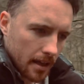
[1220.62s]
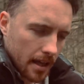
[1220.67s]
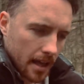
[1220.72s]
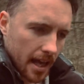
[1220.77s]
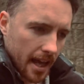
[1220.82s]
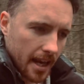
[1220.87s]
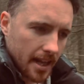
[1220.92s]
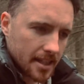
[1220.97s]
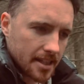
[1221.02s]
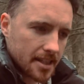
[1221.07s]

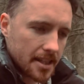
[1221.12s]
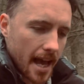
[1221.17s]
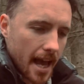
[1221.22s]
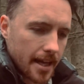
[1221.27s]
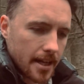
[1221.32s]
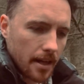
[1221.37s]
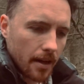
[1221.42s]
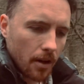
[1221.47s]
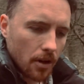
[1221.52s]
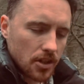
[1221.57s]
It is said
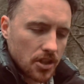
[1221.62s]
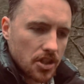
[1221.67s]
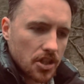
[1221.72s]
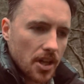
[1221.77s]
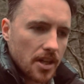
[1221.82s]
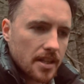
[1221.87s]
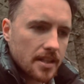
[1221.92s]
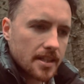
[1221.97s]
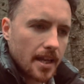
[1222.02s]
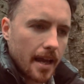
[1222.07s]
on
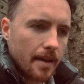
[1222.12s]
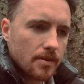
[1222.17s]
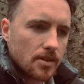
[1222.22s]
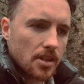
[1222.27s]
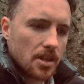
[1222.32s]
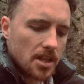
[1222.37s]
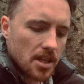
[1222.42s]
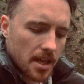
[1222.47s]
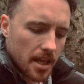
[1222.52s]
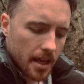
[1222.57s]
certain times of
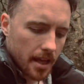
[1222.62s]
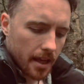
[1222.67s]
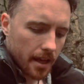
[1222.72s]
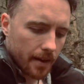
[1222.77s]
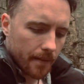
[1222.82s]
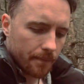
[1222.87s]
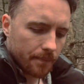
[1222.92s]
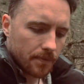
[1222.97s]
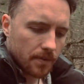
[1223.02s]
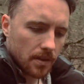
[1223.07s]
the year,
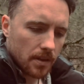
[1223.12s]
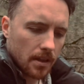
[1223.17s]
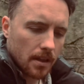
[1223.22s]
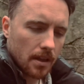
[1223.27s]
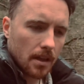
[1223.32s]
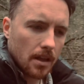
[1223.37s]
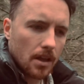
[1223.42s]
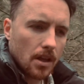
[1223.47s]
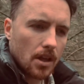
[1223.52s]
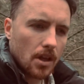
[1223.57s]

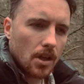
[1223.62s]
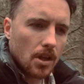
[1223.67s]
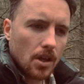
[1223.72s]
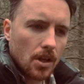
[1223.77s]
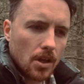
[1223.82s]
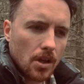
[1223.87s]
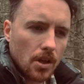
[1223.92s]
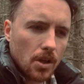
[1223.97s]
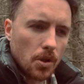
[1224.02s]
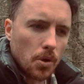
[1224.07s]

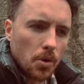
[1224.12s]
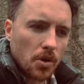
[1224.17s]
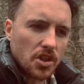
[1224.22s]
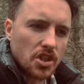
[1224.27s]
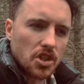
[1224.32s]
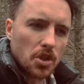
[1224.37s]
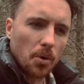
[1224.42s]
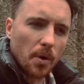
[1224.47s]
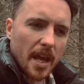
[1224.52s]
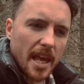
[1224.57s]
you can
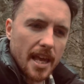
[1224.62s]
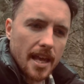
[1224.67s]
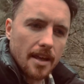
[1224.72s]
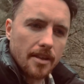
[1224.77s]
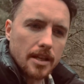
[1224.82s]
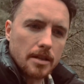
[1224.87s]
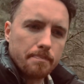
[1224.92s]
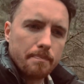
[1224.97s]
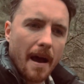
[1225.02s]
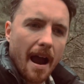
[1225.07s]
still hear
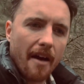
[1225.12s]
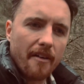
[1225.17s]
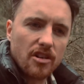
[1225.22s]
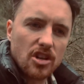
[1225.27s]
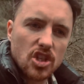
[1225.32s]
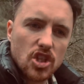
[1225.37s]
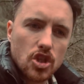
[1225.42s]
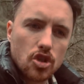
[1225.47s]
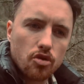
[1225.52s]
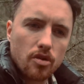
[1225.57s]
this Baron
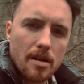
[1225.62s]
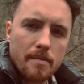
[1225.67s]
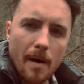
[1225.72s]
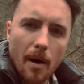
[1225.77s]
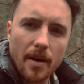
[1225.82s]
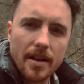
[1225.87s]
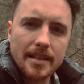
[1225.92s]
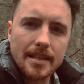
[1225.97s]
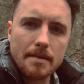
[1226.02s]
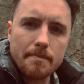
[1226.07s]
scream out
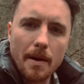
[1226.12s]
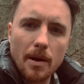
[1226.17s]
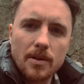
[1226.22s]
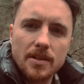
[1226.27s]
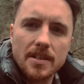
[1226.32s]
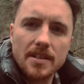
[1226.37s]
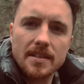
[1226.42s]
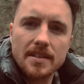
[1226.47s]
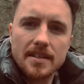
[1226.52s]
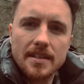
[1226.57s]
into the
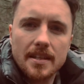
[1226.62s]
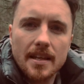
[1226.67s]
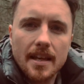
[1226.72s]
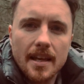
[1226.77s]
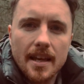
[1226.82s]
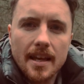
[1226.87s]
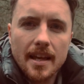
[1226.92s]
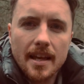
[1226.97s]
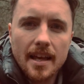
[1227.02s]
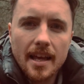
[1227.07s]
mountains
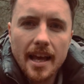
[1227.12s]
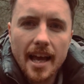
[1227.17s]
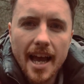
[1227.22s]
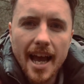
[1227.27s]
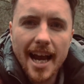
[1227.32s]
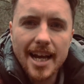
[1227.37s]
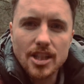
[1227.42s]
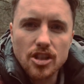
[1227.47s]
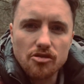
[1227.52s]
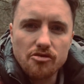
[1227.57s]

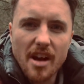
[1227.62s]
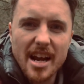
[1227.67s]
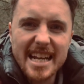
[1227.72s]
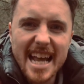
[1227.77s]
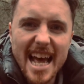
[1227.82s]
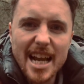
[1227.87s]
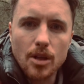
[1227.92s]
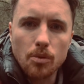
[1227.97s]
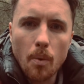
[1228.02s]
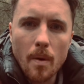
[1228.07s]
as the
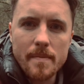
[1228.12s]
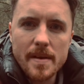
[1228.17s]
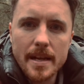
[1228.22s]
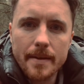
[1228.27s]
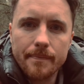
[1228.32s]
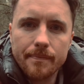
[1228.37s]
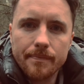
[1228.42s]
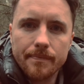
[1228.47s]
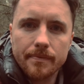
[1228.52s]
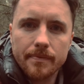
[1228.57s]
red-headed women
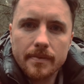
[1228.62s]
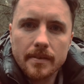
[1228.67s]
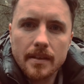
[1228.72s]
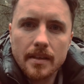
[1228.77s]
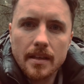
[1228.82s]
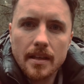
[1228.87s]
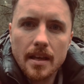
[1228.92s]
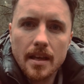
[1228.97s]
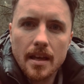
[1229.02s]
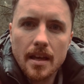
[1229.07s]

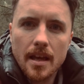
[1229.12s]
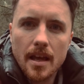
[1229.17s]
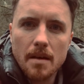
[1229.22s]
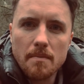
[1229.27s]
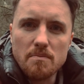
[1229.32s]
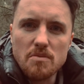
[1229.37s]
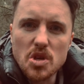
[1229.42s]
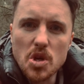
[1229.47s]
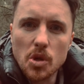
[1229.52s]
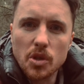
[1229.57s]

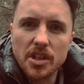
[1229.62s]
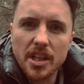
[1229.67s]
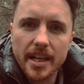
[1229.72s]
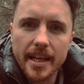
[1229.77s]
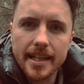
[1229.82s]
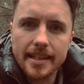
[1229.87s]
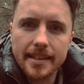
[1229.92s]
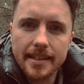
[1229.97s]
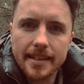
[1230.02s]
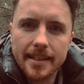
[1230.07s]

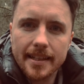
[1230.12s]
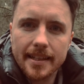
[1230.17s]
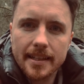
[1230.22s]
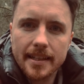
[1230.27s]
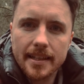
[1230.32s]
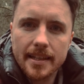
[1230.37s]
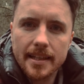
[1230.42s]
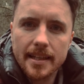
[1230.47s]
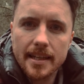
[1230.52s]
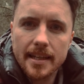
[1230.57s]
mutilated
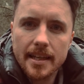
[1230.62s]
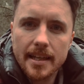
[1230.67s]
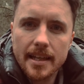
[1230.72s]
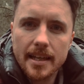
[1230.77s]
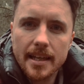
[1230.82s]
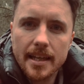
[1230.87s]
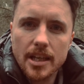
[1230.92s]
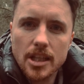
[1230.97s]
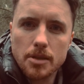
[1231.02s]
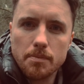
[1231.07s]

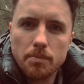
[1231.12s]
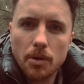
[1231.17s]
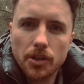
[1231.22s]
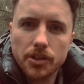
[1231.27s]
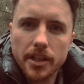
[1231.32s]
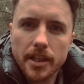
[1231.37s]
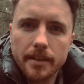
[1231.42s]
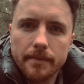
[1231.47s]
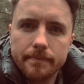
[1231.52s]
his body.